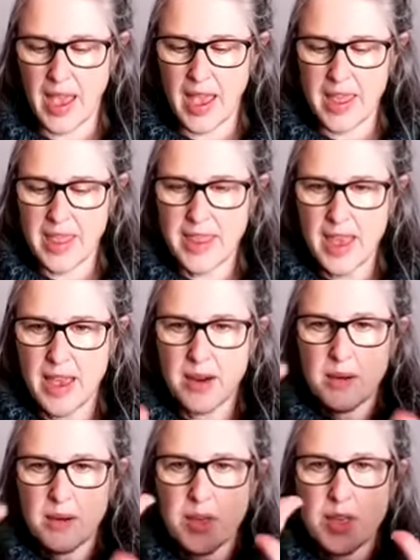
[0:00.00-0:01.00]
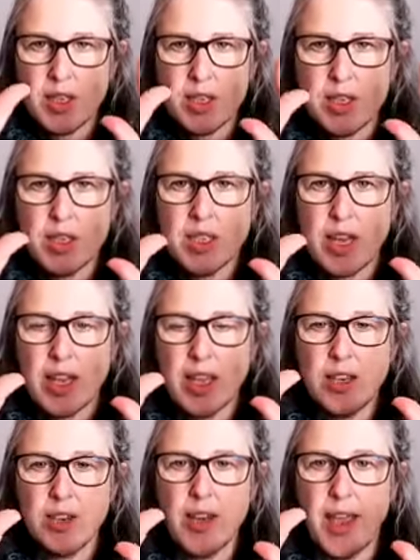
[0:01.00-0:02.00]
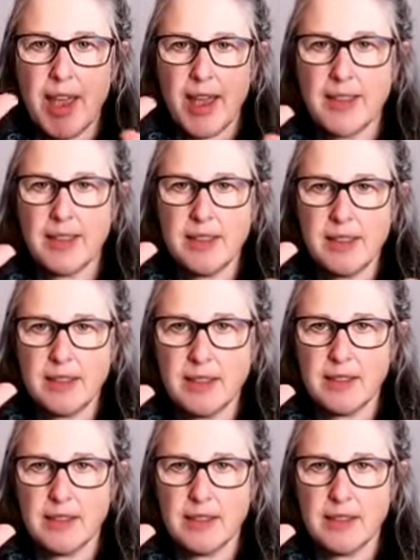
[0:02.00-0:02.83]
And then take your hands